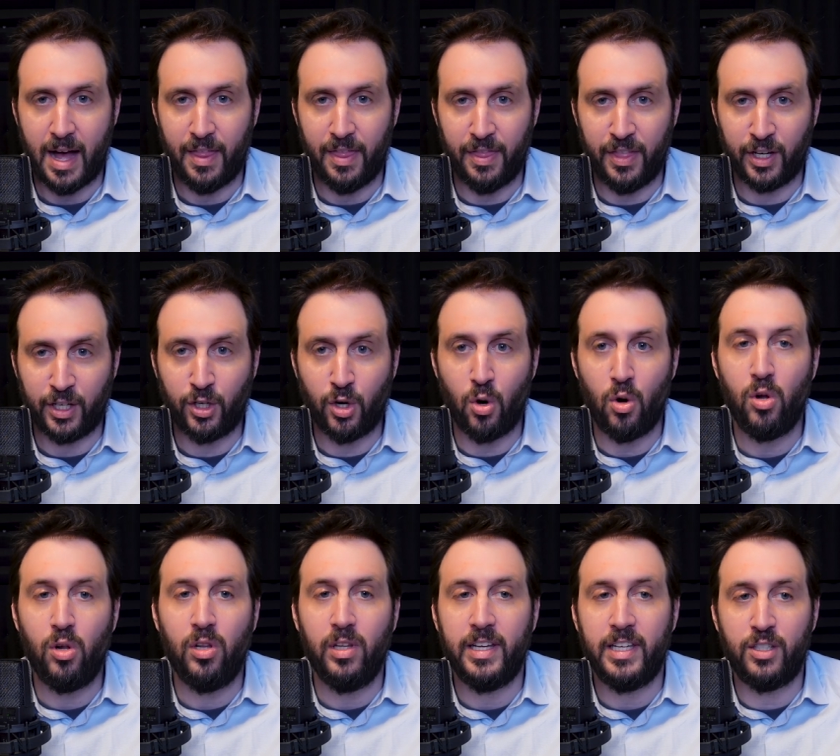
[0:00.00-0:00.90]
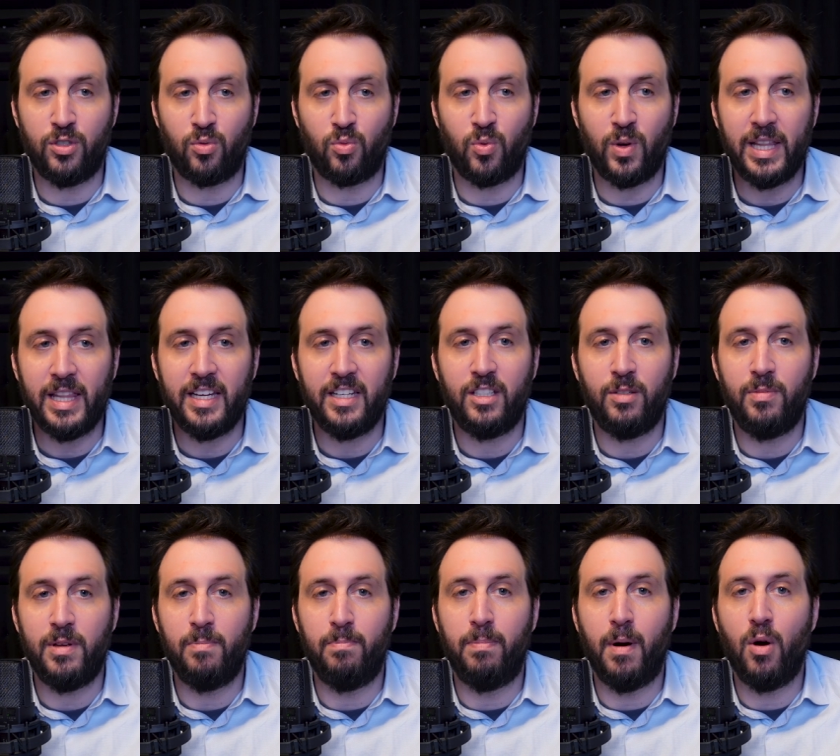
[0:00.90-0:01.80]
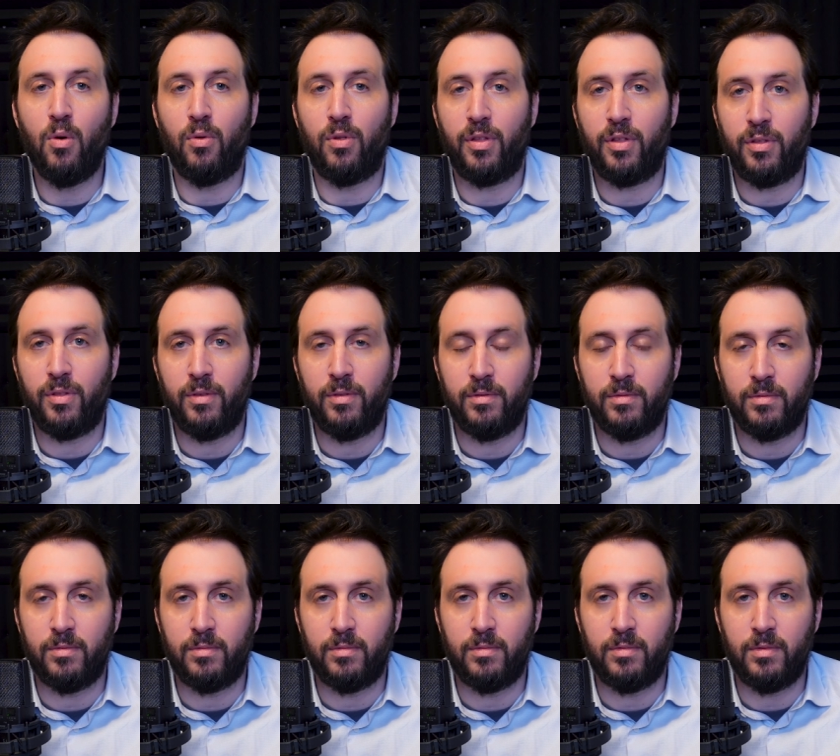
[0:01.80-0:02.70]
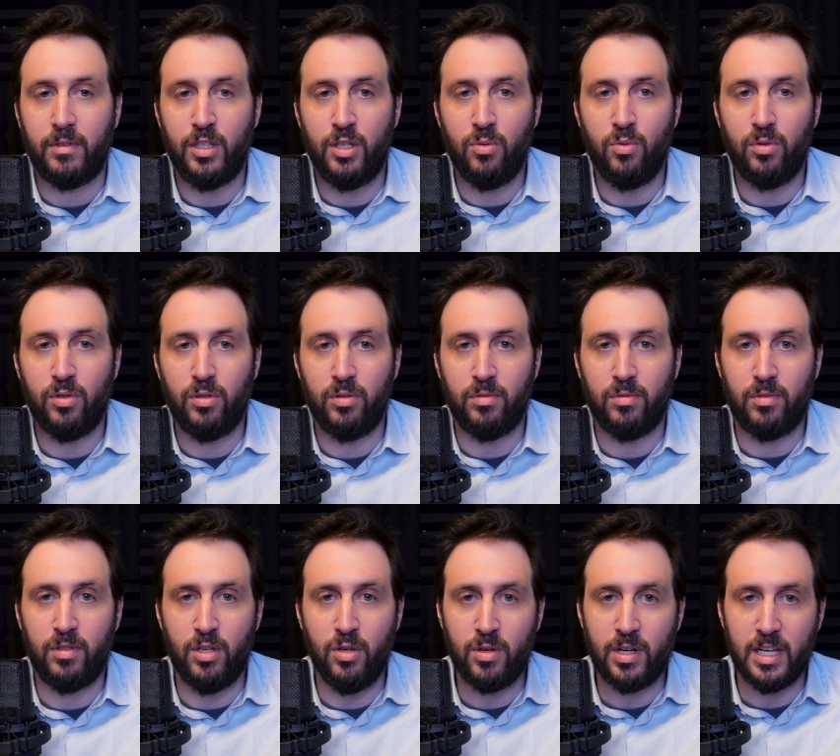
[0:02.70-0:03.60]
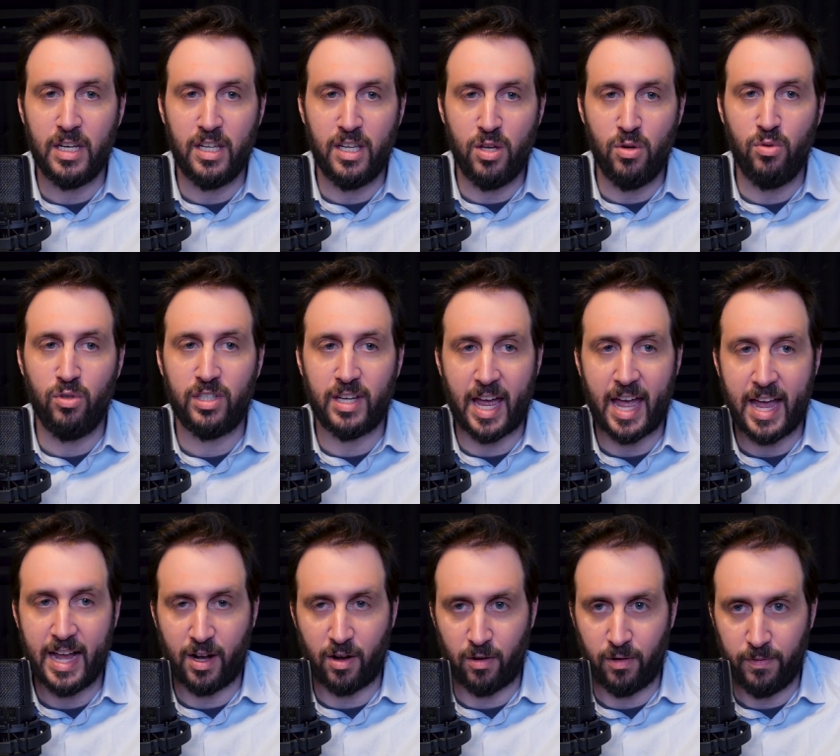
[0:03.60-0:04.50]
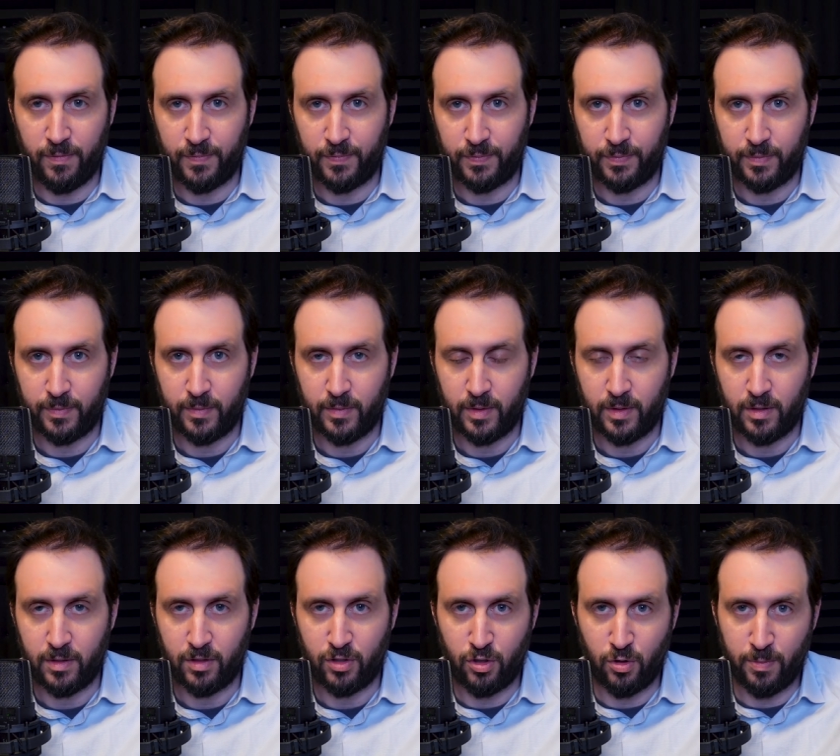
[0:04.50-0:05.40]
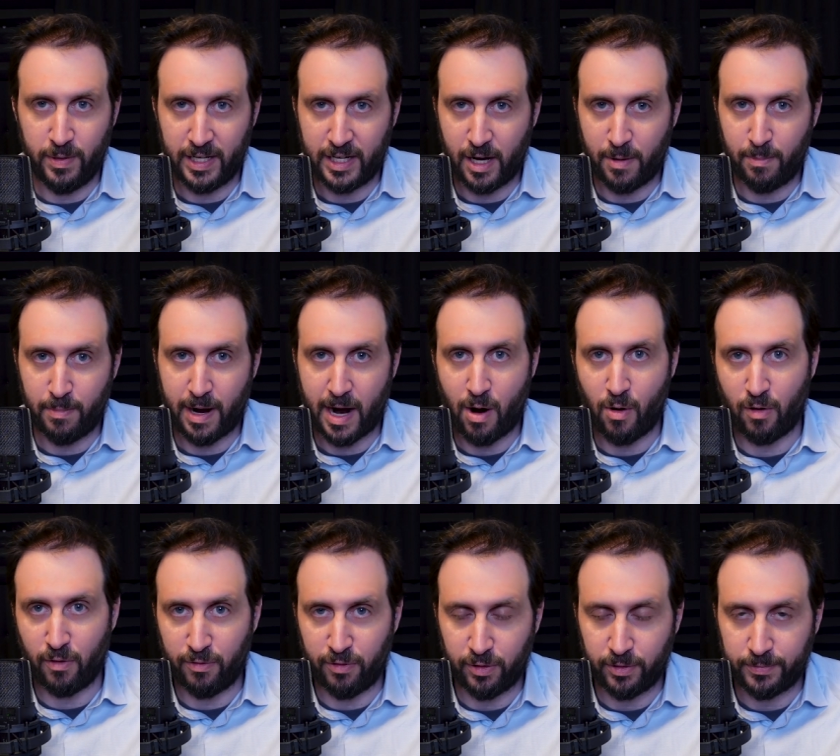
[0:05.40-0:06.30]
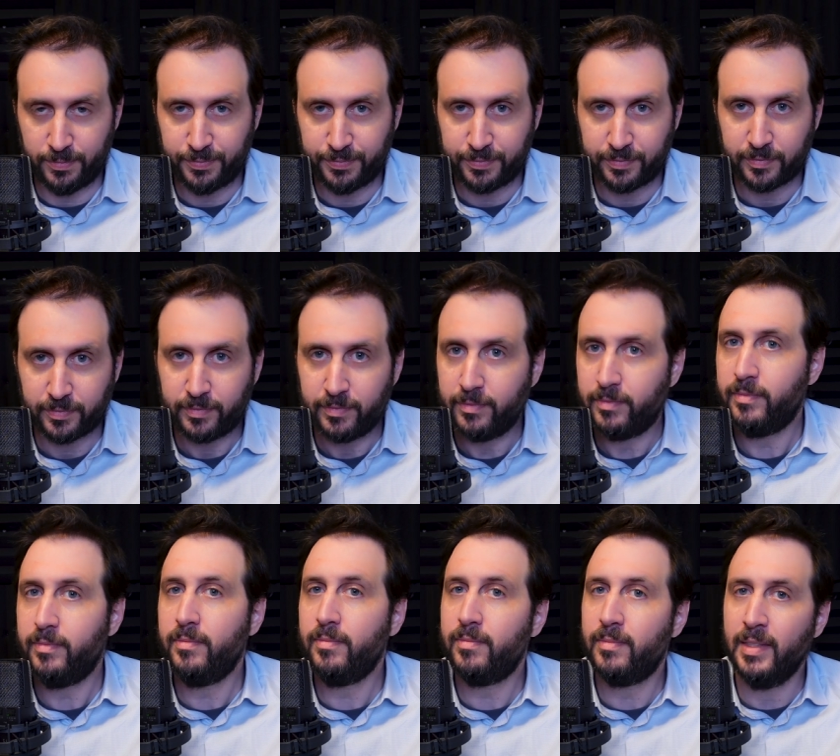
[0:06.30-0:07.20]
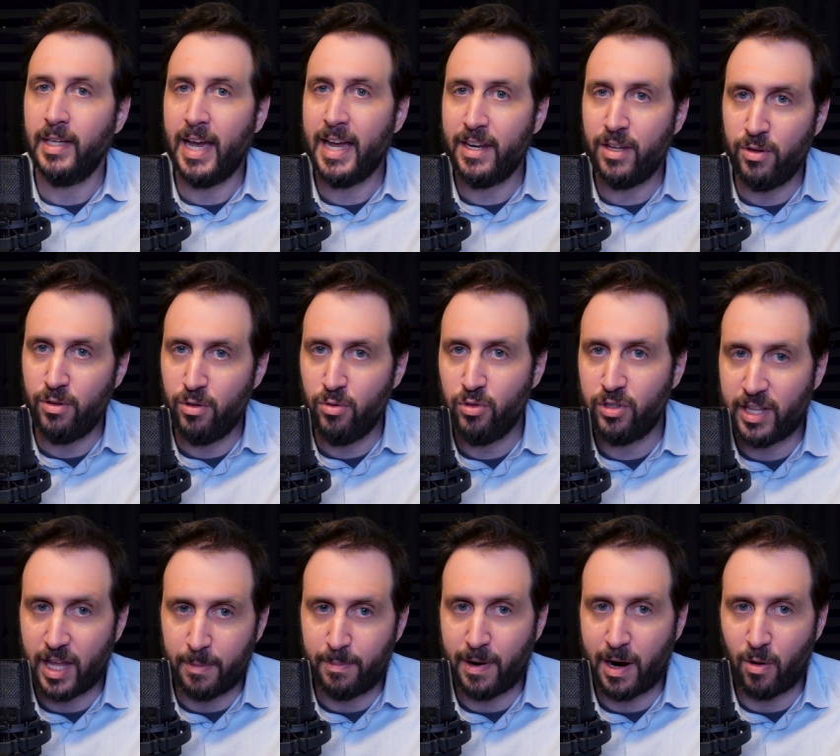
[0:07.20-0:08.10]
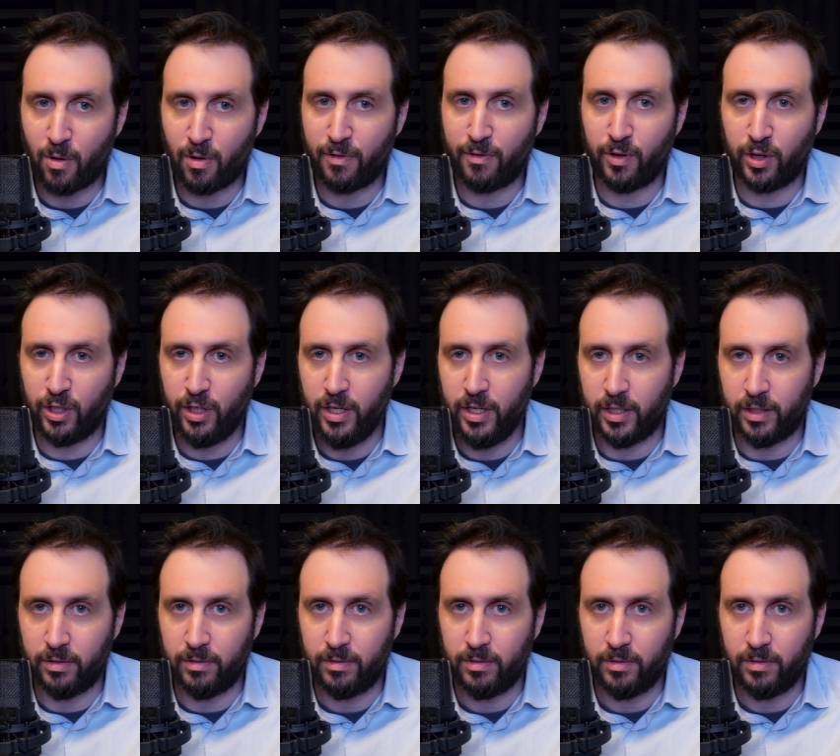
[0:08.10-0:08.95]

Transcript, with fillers: The goal is really to be both. You, you can use anger to become powerful, and you use that power for good.